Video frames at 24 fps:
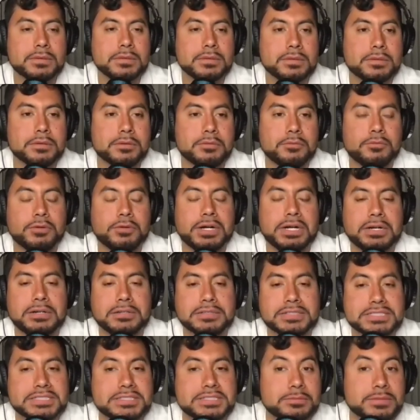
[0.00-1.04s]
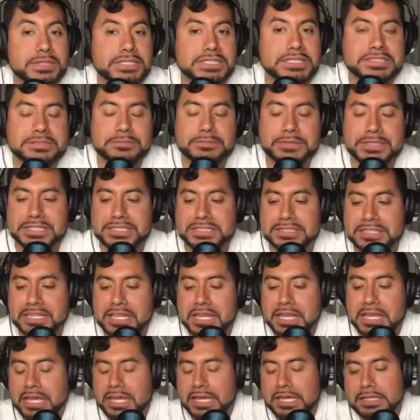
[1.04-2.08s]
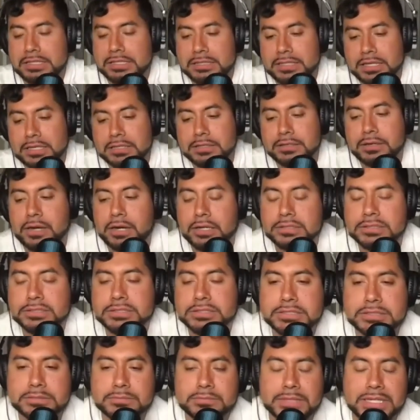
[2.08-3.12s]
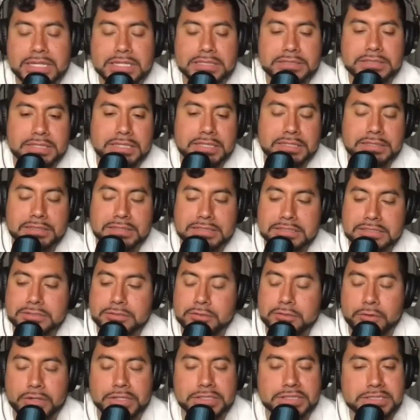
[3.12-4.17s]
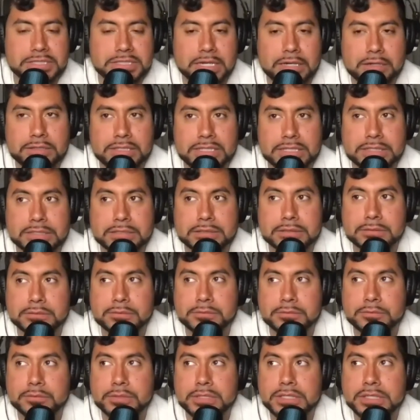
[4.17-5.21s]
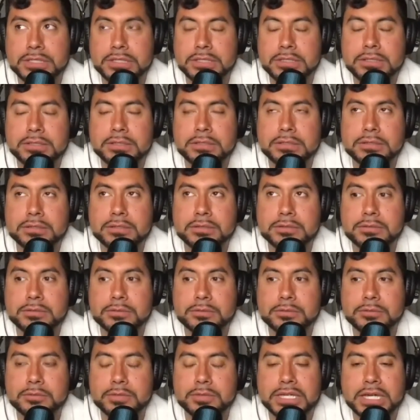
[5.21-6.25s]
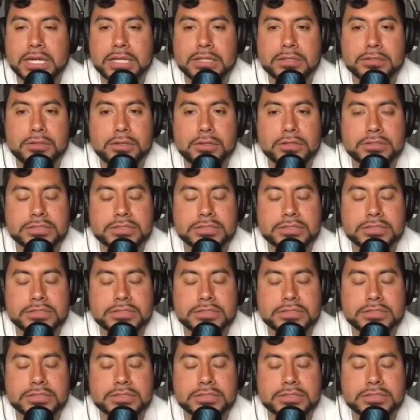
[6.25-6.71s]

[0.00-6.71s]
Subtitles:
Wow, that's amazing, man. And like honestly, man, Dane, it's crazy how like we kind of lost